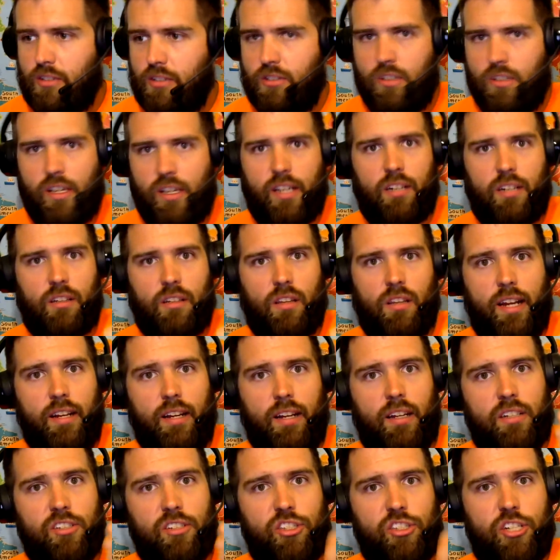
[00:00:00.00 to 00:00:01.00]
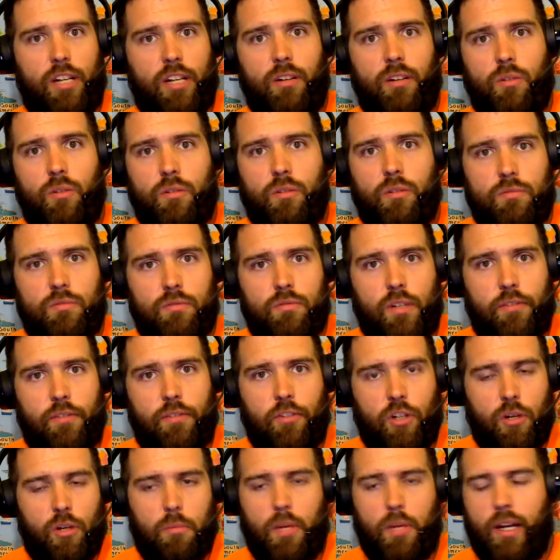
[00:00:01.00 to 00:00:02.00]
hit a like and share if you
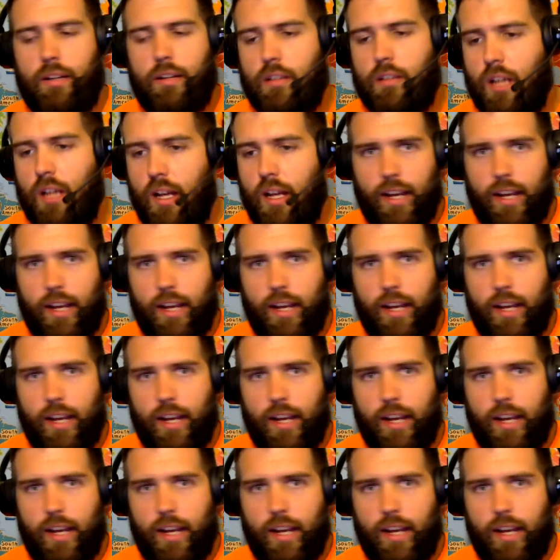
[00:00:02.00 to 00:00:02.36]
don't mind,